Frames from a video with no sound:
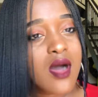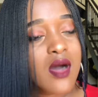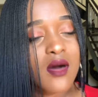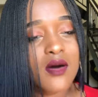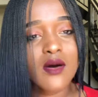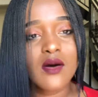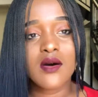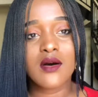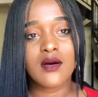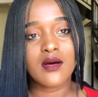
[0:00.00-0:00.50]

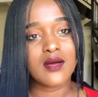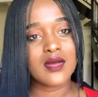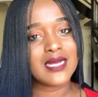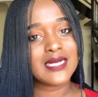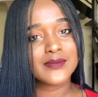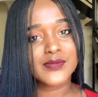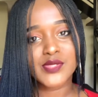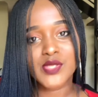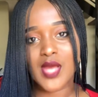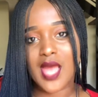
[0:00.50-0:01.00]
Oh,
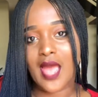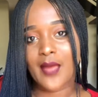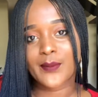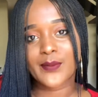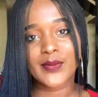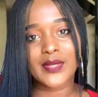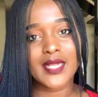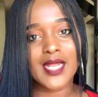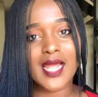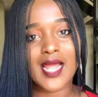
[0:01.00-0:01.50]
I'm so
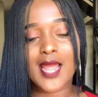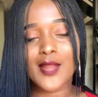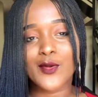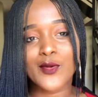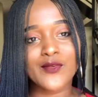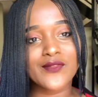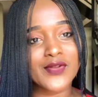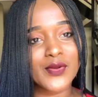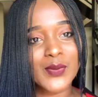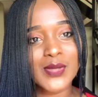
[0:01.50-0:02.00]
happy. Like, I don't
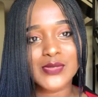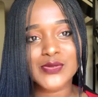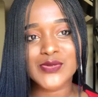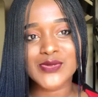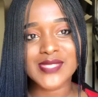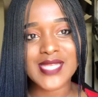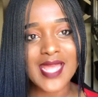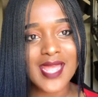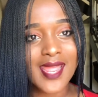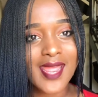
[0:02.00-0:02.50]
even know what to
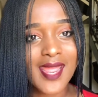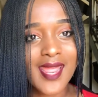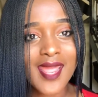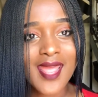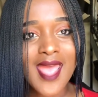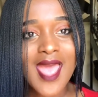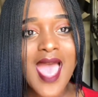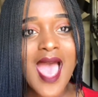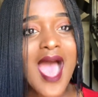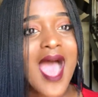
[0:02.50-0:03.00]
say.
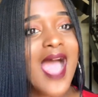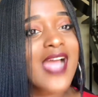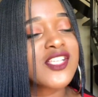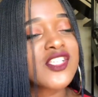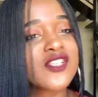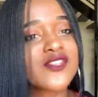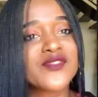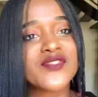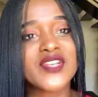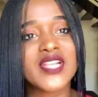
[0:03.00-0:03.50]
I
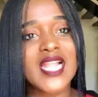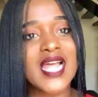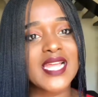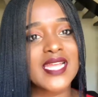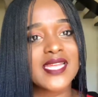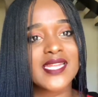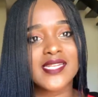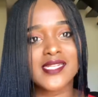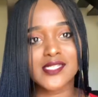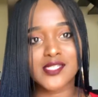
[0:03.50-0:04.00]
just feel like
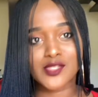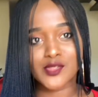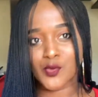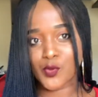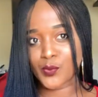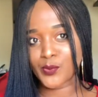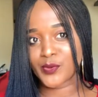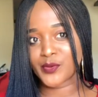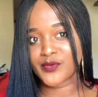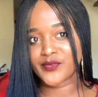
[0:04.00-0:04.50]
it is so
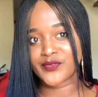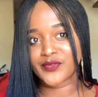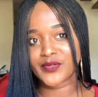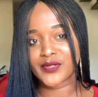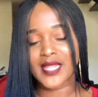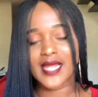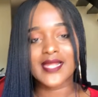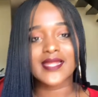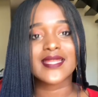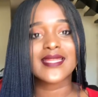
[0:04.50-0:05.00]
beautiful.
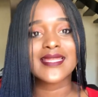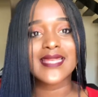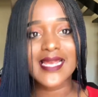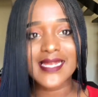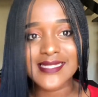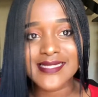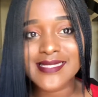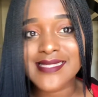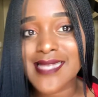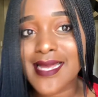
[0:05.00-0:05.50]
Like,
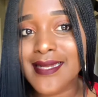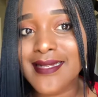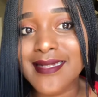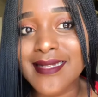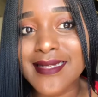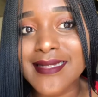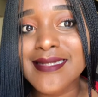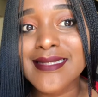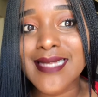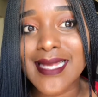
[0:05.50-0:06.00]
yes,
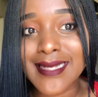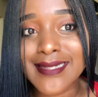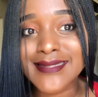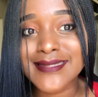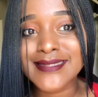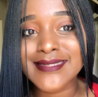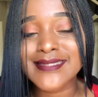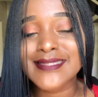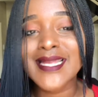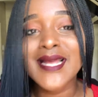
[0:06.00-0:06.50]
honey,
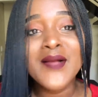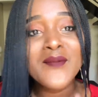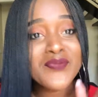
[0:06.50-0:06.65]
yes.